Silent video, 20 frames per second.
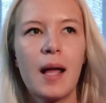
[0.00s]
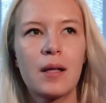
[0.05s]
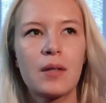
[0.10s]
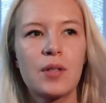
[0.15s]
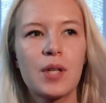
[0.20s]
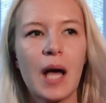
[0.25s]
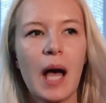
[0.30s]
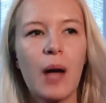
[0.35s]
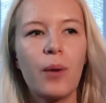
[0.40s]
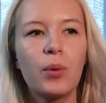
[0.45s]

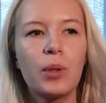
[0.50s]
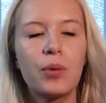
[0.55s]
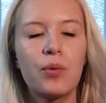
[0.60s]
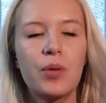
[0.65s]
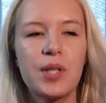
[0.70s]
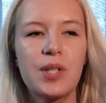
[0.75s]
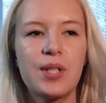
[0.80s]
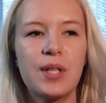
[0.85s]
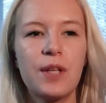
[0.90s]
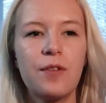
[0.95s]
and I will
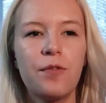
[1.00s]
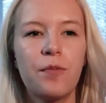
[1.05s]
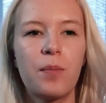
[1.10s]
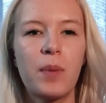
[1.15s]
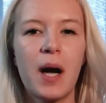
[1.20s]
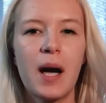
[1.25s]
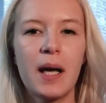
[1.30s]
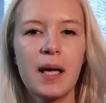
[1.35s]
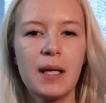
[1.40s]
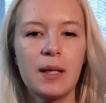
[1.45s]
receive
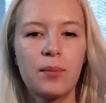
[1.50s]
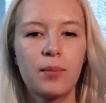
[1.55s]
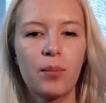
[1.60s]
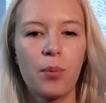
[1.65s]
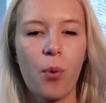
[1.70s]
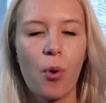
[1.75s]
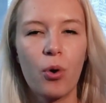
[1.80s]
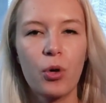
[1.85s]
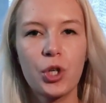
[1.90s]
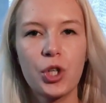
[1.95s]
my
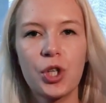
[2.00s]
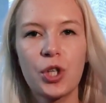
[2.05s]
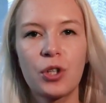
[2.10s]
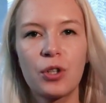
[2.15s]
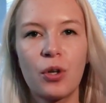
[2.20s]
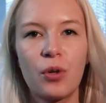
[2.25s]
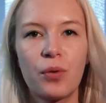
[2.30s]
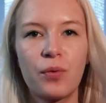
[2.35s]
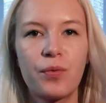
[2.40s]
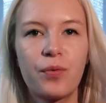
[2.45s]

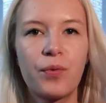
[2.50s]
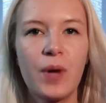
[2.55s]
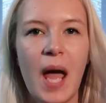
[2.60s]
portion of